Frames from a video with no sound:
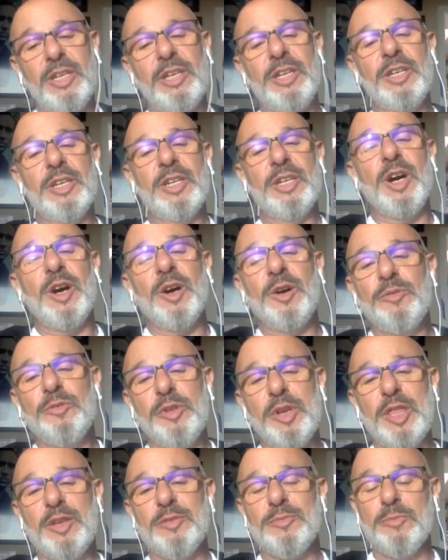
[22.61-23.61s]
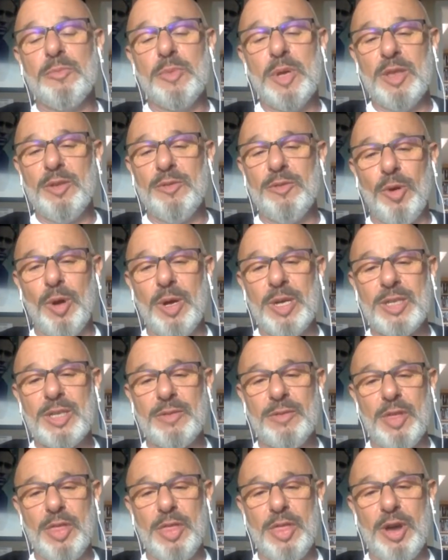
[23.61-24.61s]
be the voice
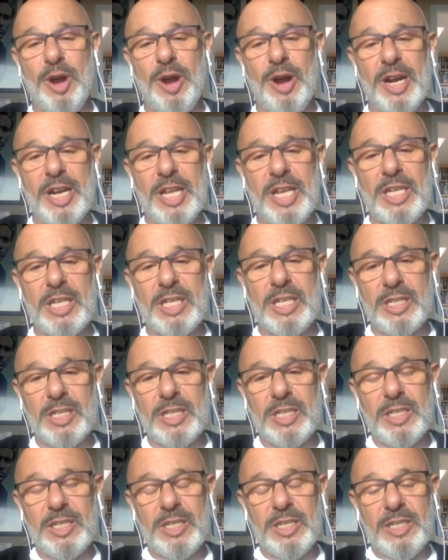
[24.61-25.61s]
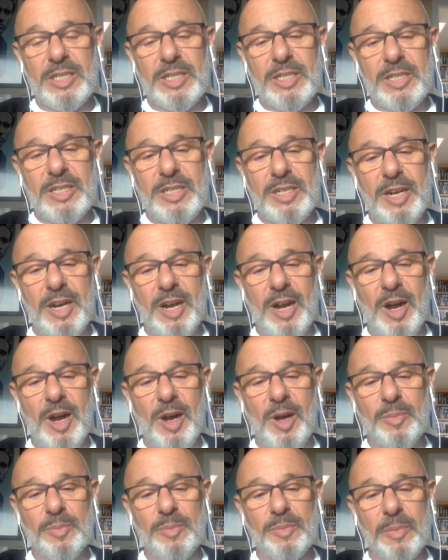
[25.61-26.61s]
of authority.
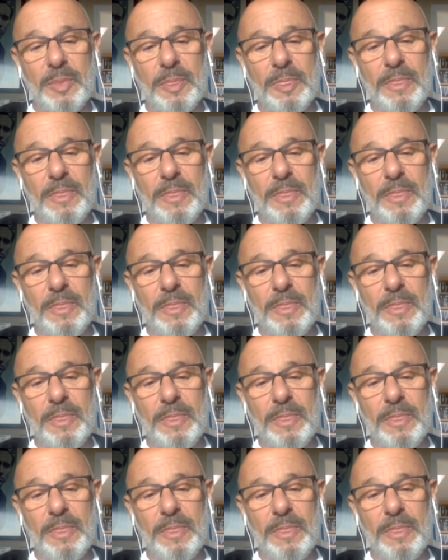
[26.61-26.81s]
Um,